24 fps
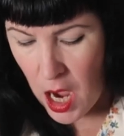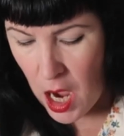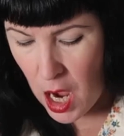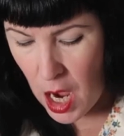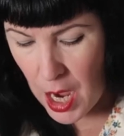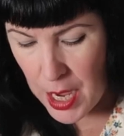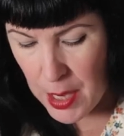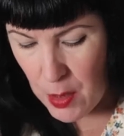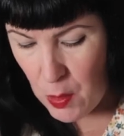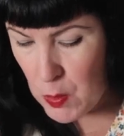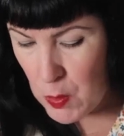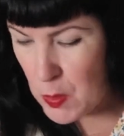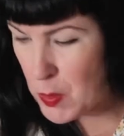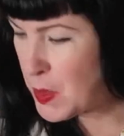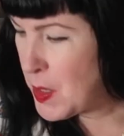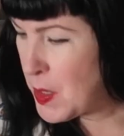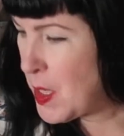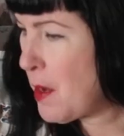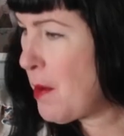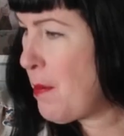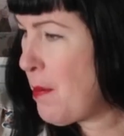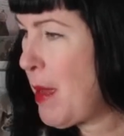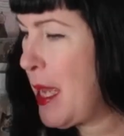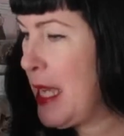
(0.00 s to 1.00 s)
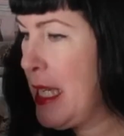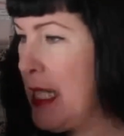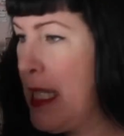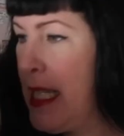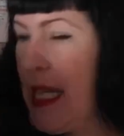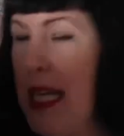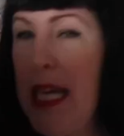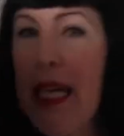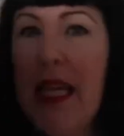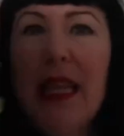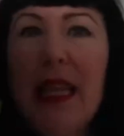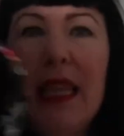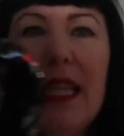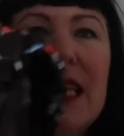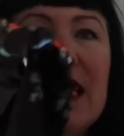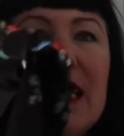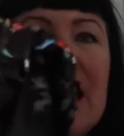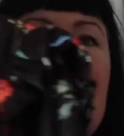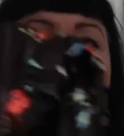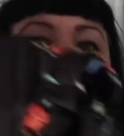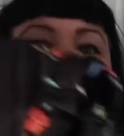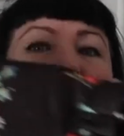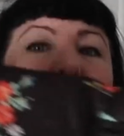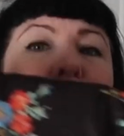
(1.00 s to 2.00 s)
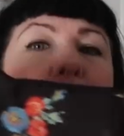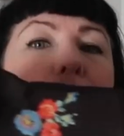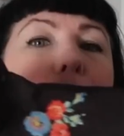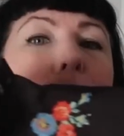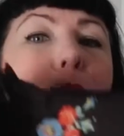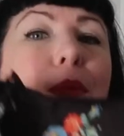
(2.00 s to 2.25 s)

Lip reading: I also made it in this lovely